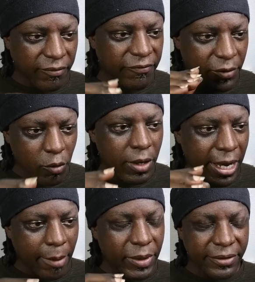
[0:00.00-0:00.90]
phone
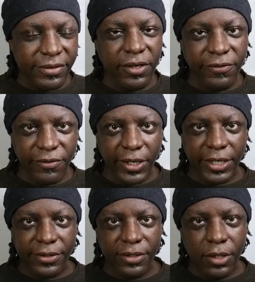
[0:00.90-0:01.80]
app is their
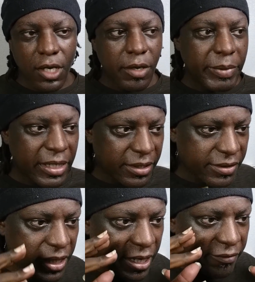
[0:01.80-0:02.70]
friend,
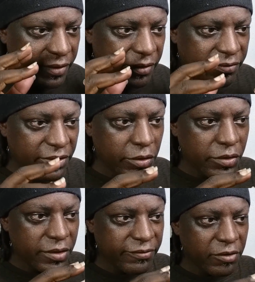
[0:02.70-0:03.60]
because they have
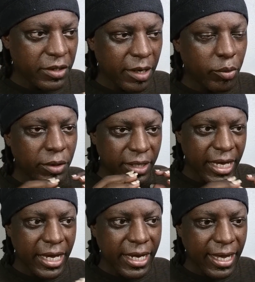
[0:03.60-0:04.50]
infused the phone app with
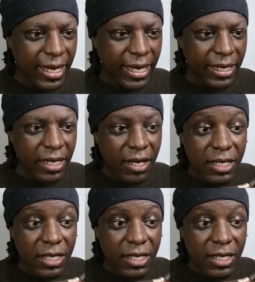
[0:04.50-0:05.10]
AI,